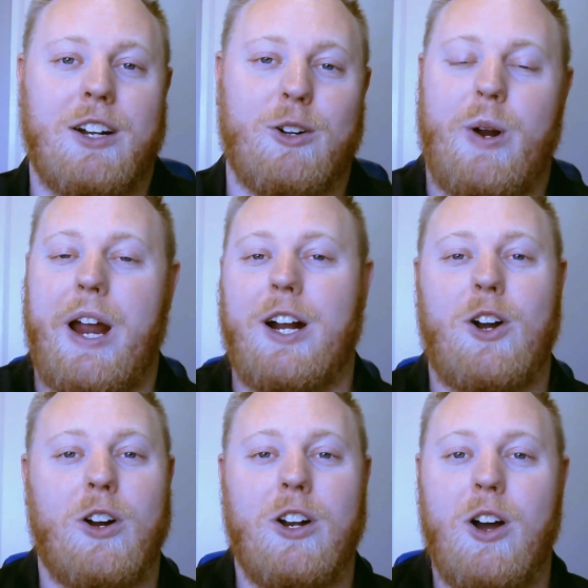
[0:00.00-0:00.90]
Grant
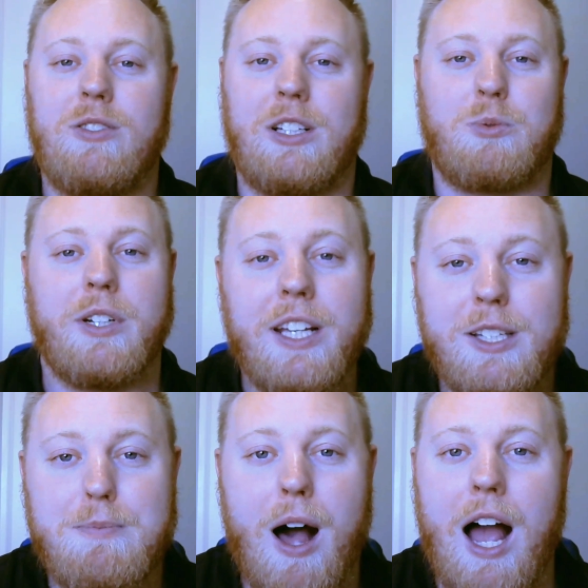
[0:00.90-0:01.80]
Cardone, that's what
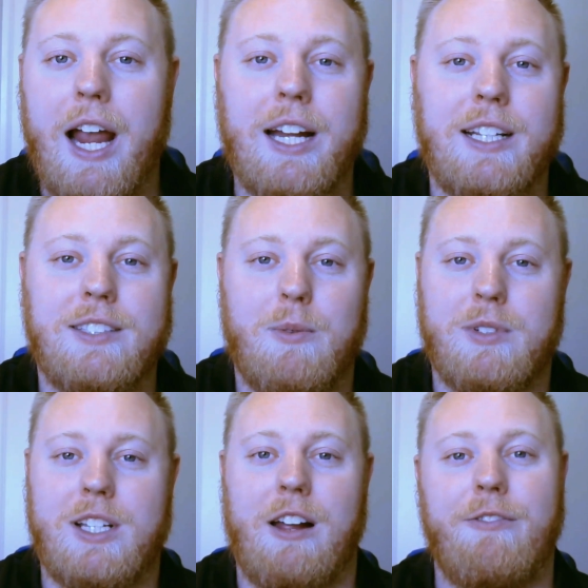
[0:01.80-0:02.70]
he's buying. He's
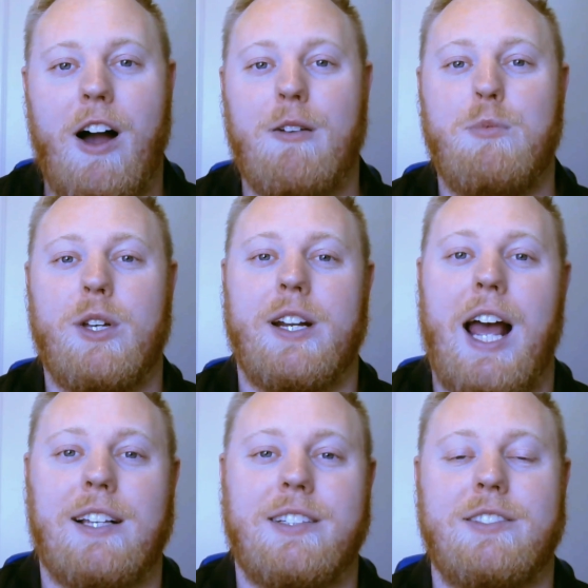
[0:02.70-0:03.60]
almost got 5 billion
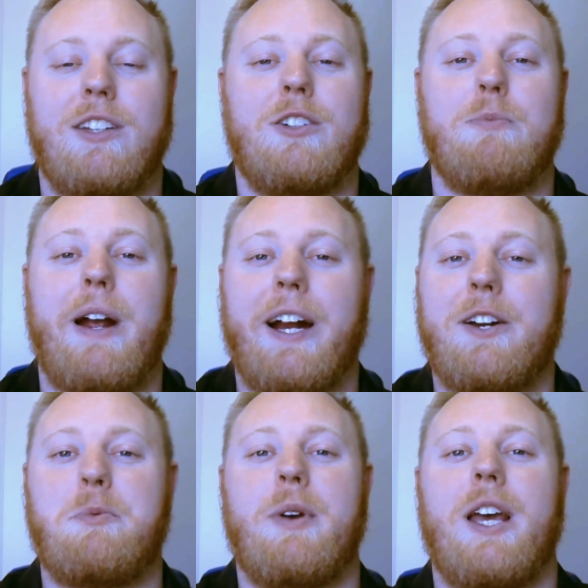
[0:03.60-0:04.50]
assets under
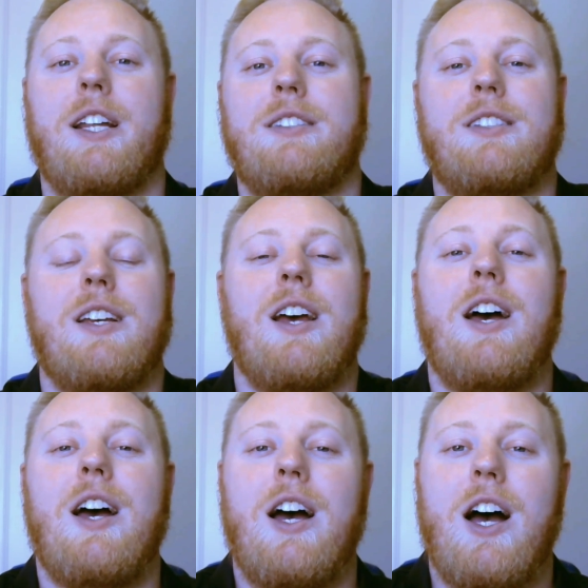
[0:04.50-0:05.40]
management.
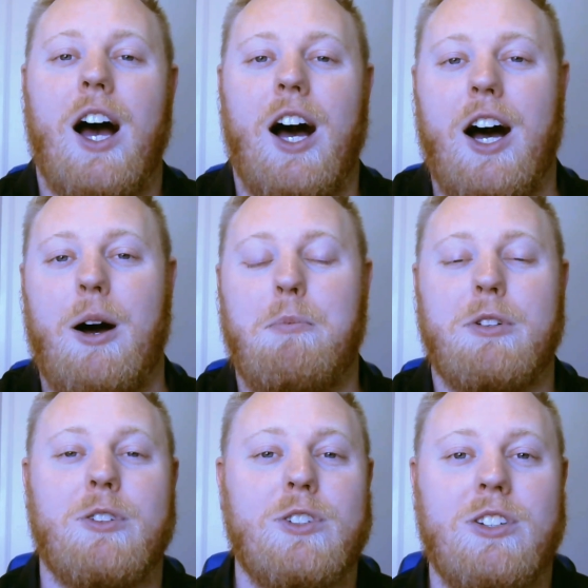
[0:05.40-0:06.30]

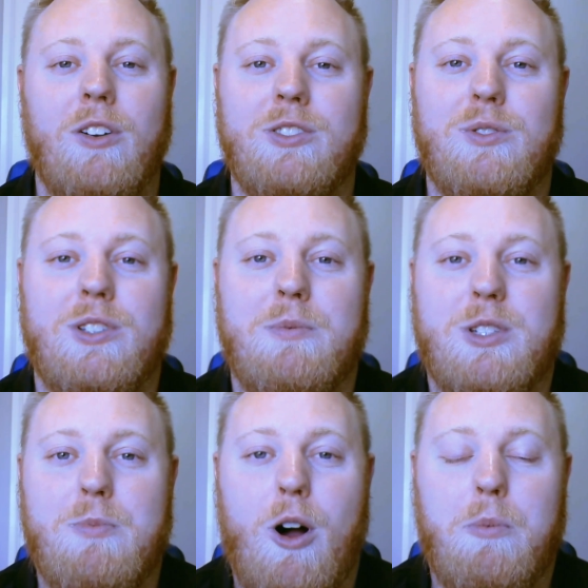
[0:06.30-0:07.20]
But there's also some
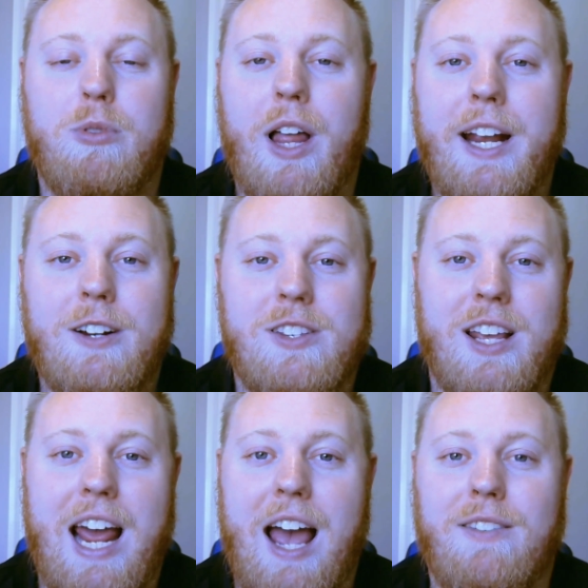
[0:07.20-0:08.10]
small players
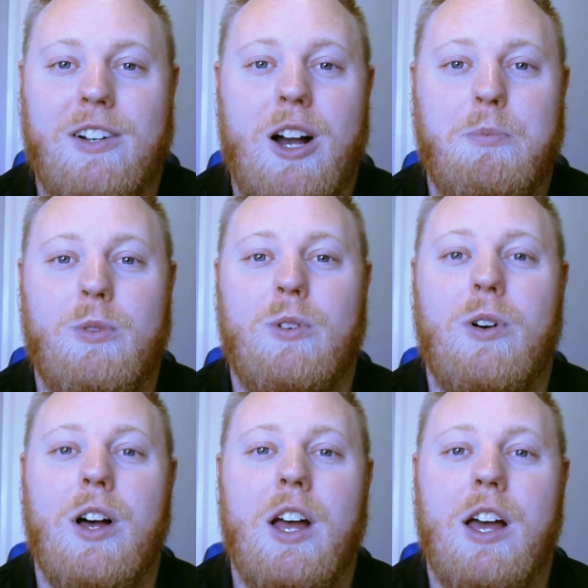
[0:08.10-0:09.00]
that have a
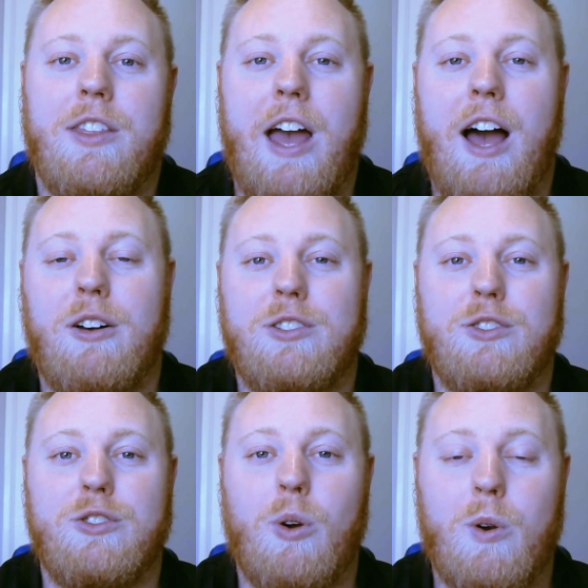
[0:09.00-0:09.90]
couple
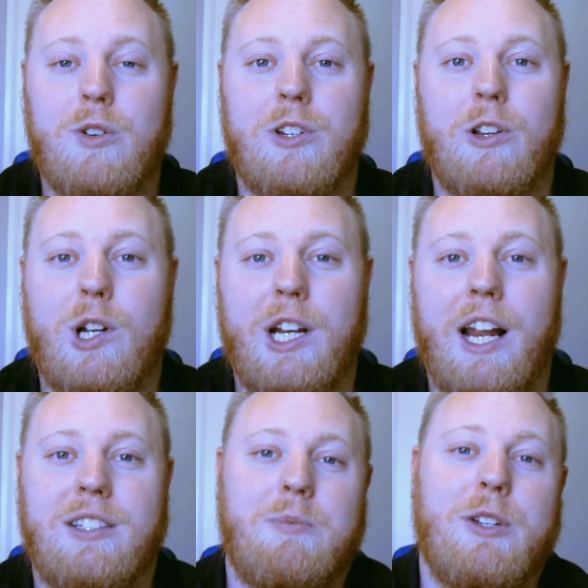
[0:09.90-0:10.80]
thousand doors. They're looking
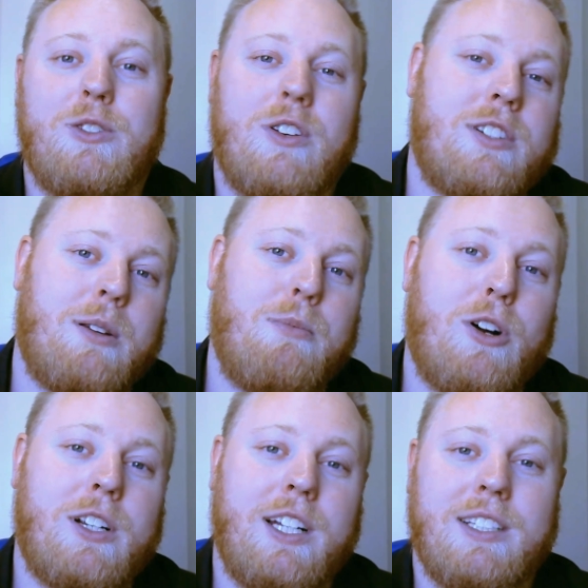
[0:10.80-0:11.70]
at some interesting
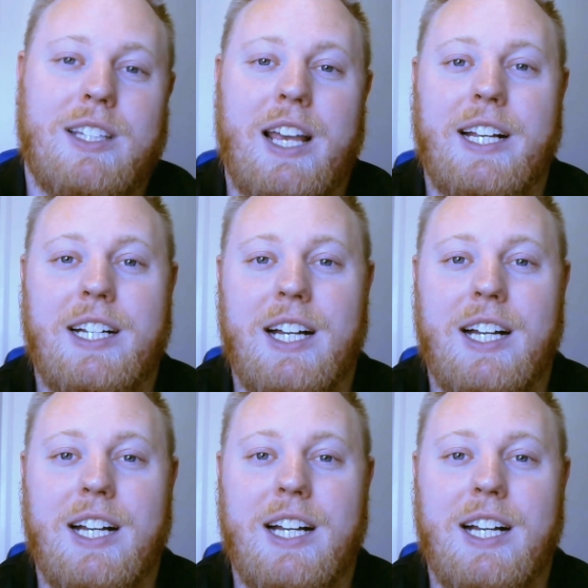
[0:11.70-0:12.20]
markets, like